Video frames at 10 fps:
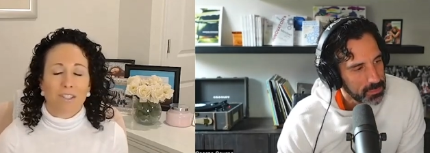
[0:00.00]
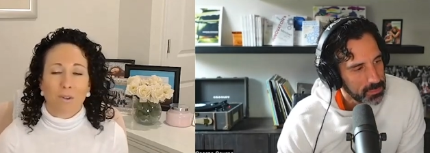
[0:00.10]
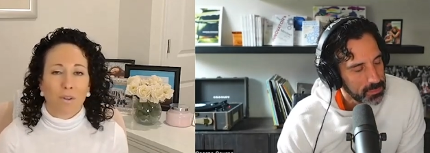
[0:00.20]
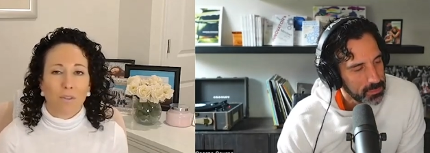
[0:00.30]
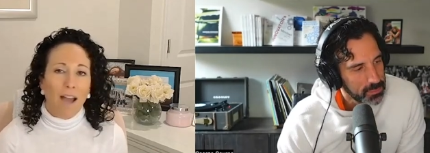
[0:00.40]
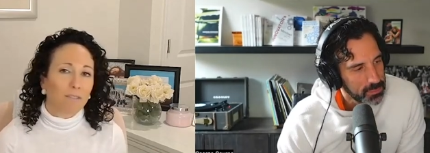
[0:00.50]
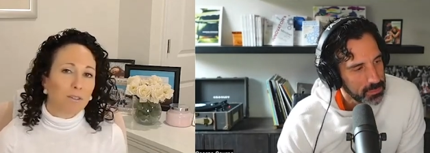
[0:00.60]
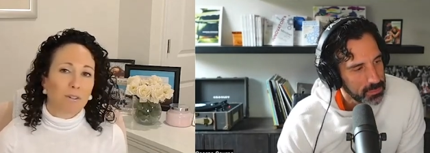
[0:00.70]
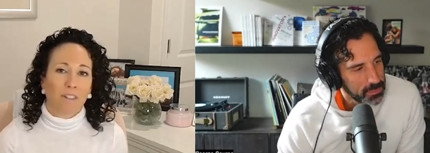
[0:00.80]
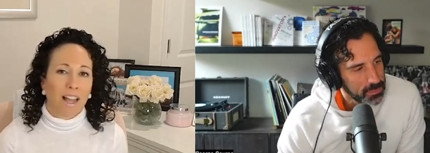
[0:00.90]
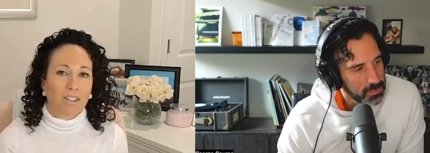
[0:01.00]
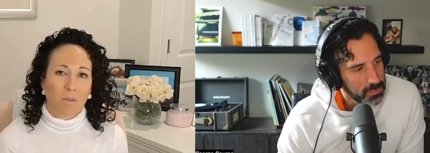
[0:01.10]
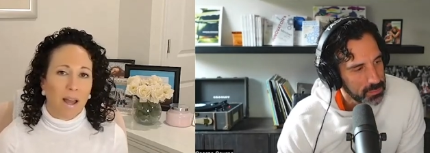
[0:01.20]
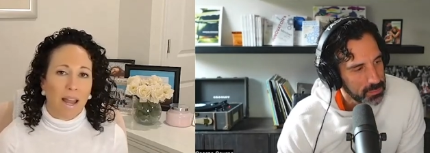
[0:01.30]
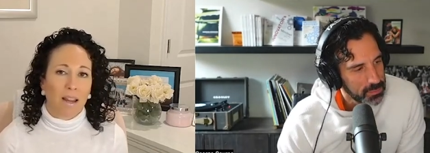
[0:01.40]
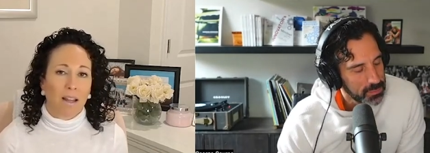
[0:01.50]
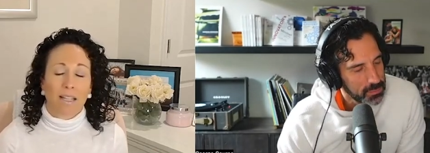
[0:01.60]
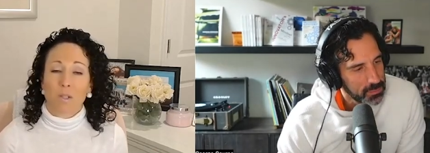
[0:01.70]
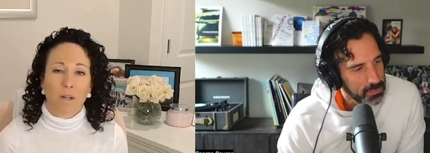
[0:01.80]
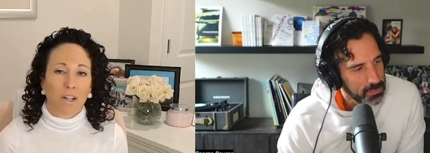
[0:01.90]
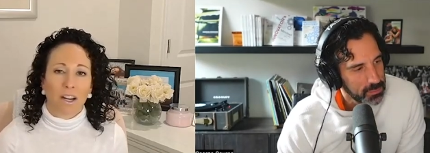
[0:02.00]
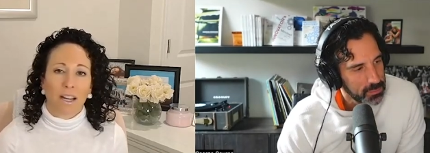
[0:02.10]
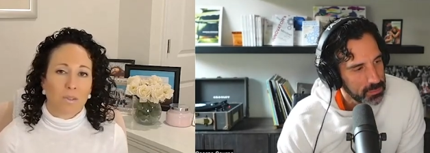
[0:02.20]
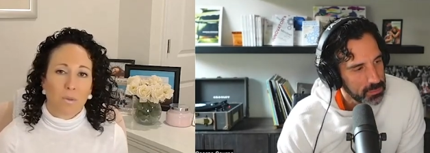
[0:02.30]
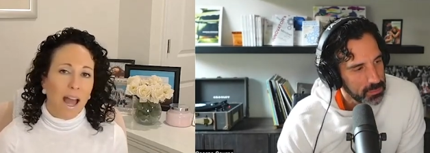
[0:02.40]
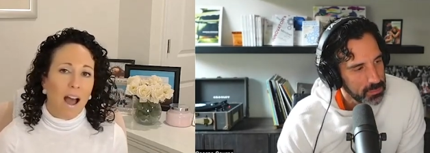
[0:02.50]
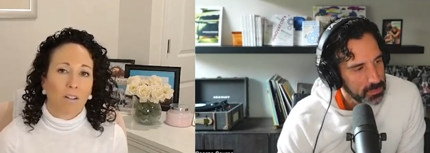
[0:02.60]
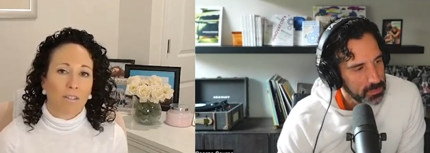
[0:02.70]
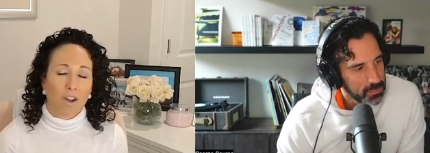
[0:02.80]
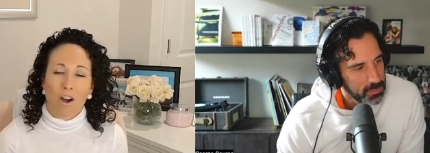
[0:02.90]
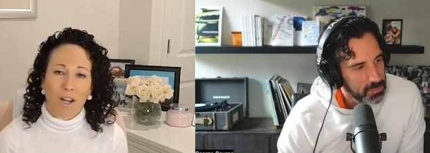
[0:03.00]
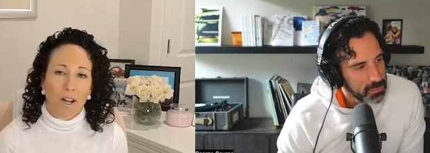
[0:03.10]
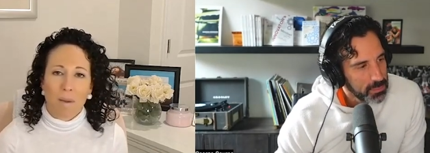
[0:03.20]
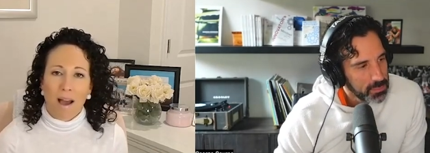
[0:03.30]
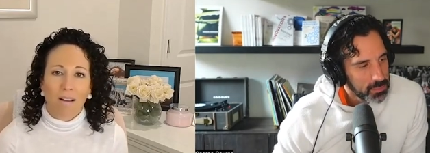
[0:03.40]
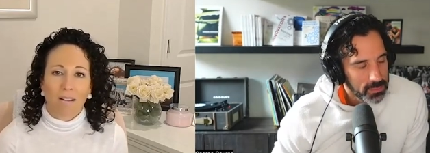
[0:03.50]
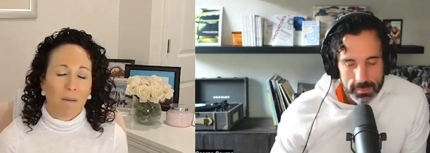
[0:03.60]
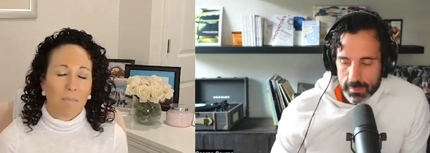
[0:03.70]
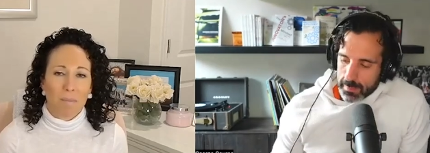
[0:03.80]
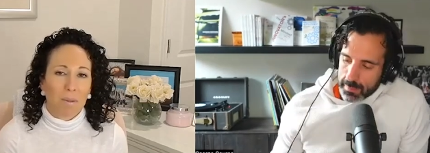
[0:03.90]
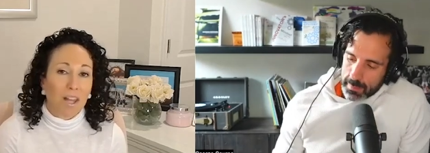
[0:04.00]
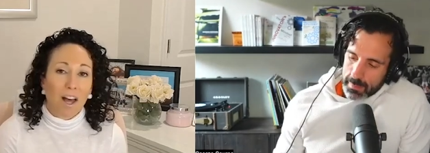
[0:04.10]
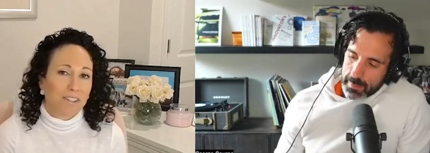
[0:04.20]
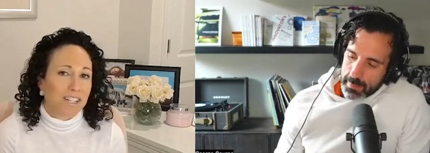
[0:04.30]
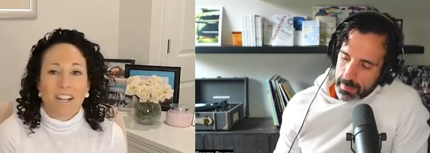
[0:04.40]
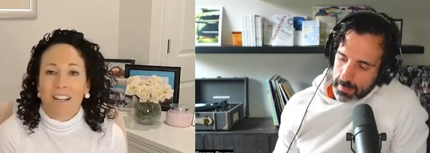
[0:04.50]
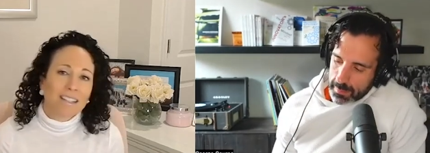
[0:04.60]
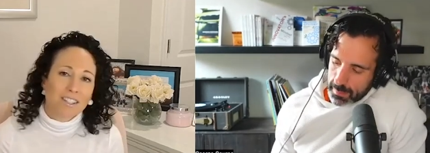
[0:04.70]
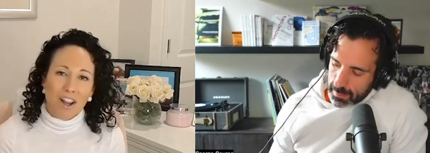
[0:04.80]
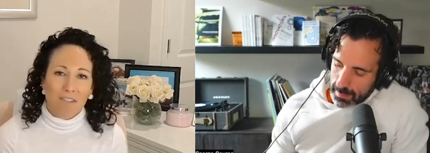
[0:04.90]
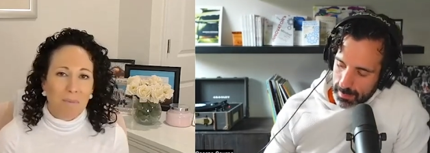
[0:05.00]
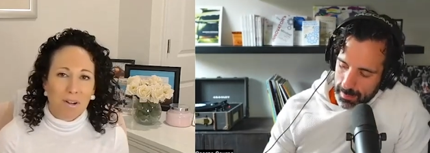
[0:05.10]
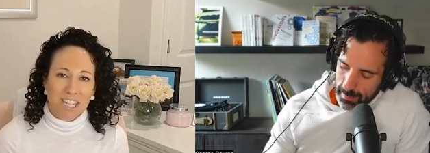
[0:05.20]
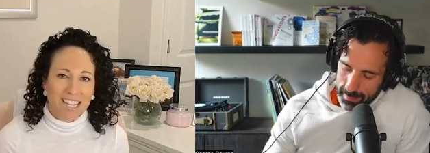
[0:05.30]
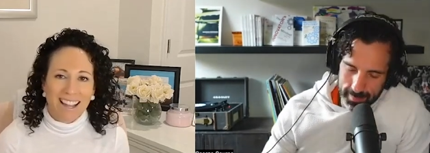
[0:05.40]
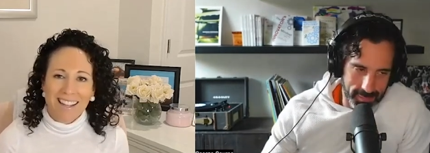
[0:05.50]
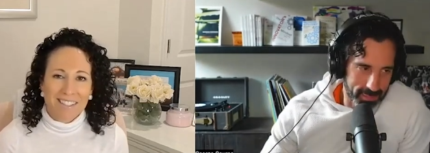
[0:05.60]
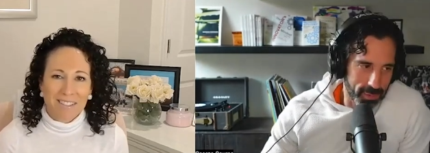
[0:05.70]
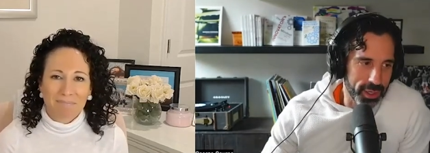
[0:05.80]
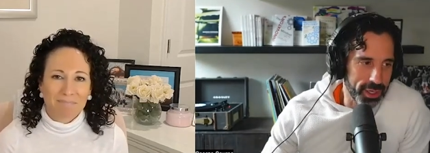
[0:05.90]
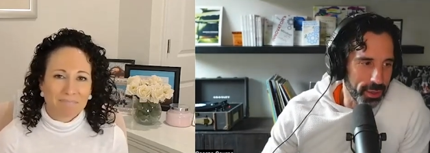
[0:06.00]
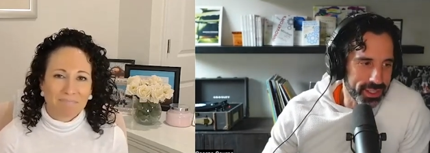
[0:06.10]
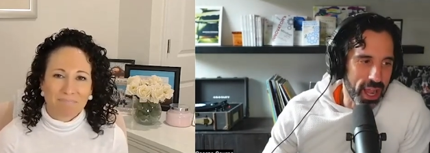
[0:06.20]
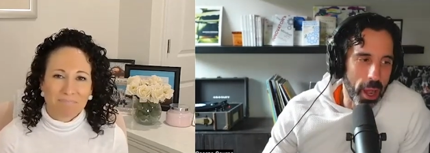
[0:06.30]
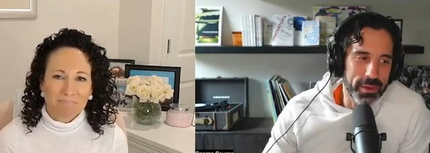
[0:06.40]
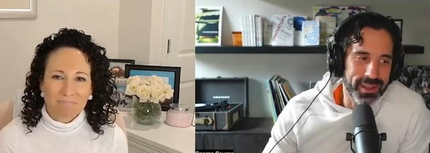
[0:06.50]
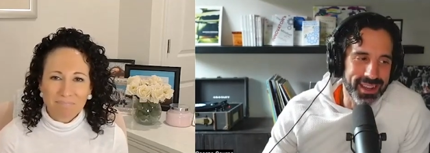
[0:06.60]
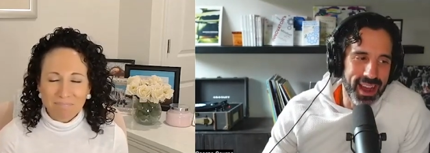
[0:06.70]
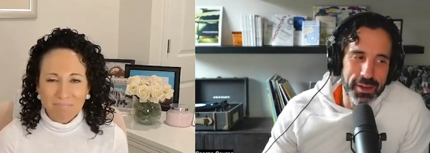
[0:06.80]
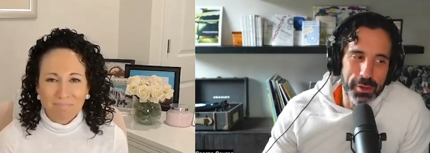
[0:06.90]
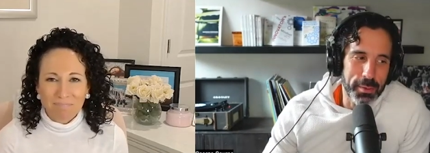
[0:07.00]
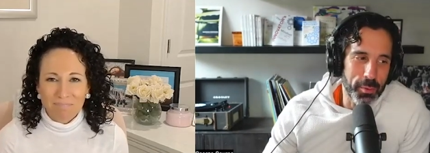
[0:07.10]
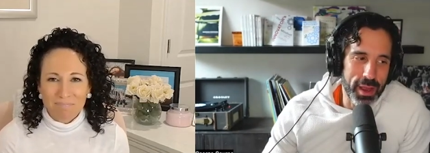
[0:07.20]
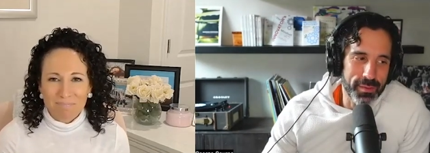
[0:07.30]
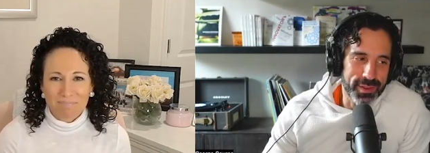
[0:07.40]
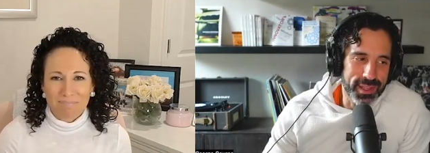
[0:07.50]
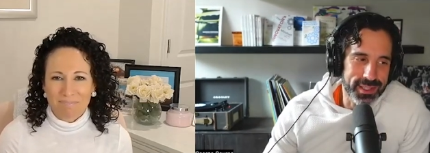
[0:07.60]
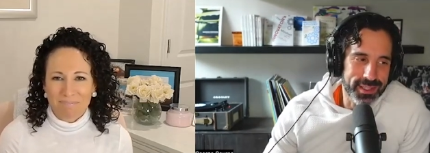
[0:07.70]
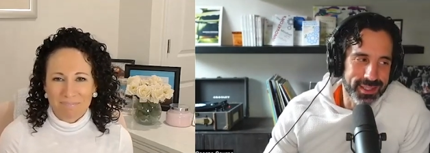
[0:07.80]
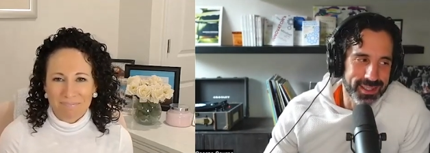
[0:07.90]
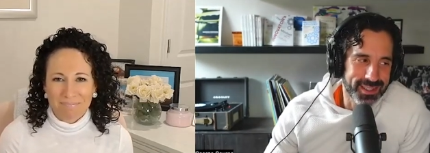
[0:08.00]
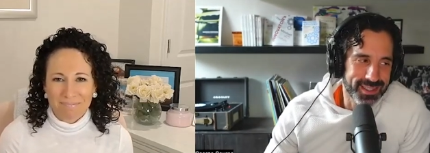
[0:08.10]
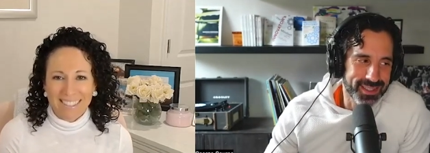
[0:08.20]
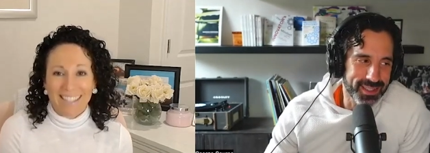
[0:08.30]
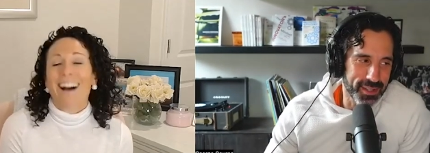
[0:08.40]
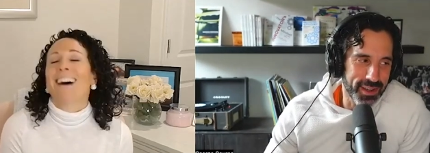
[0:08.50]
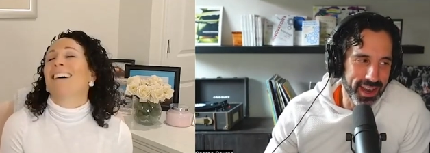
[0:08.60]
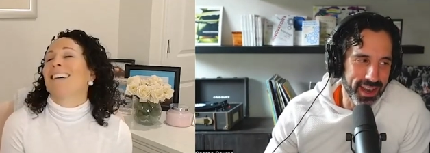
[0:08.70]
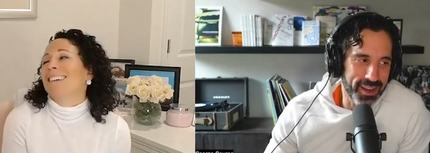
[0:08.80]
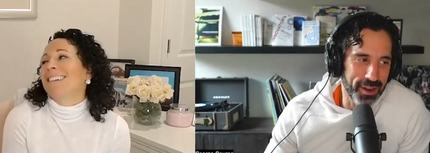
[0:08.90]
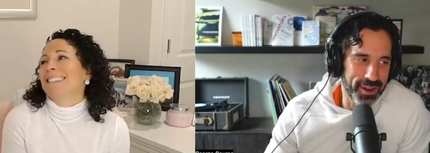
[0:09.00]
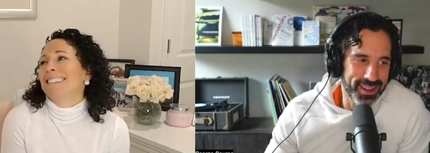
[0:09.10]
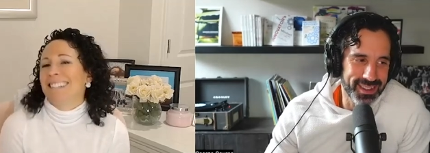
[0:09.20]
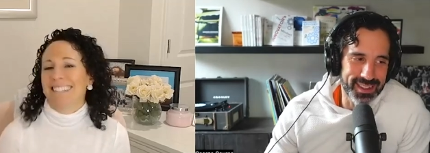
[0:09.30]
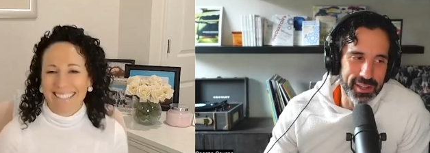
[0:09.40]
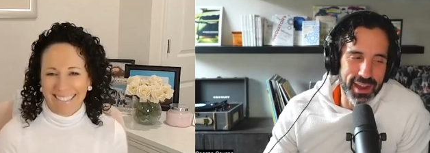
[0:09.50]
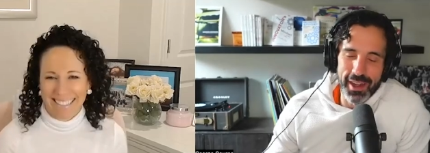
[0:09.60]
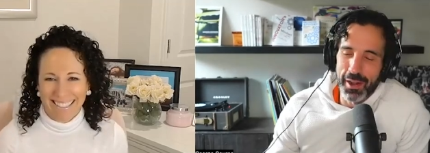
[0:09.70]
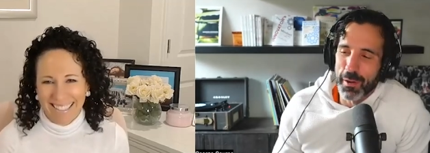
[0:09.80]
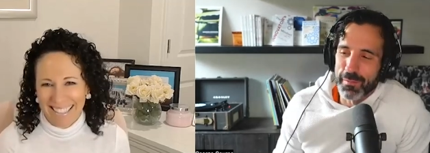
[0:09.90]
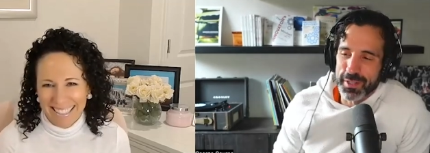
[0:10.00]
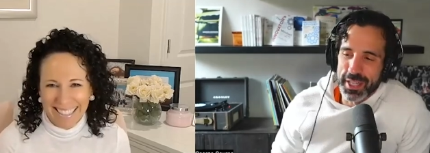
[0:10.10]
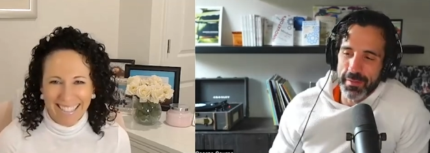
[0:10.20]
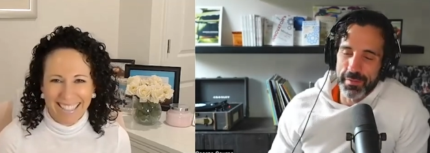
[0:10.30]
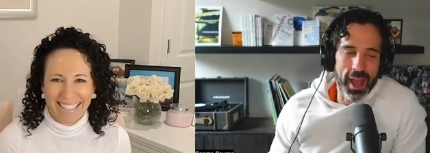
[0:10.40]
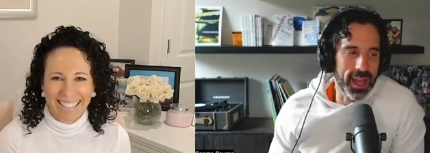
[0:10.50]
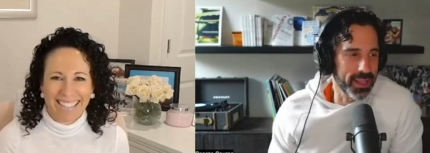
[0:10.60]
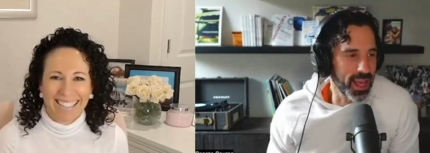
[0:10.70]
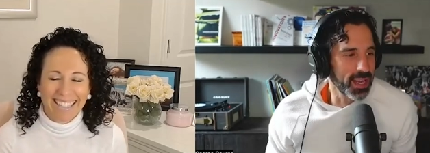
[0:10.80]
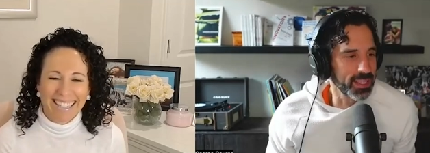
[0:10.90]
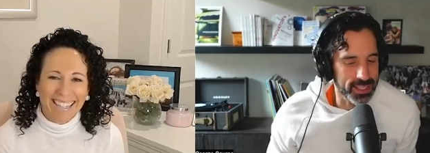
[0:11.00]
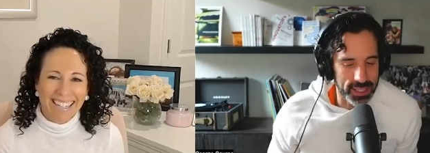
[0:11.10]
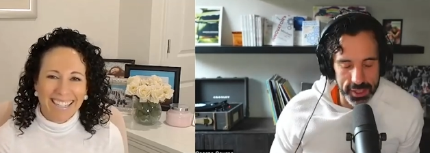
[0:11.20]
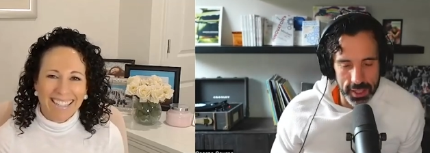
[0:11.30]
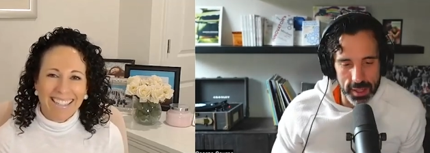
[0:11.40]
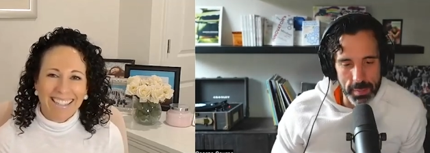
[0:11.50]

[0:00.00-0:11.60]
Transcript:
Speaker 1: sort of ever reflect on my experience without talking about um, my beloved Jeff Martinez. Well,
Speaker 2: you know it's coming. I know you've been waiting for this. A little air, a little air horn for Jeff. I that is such a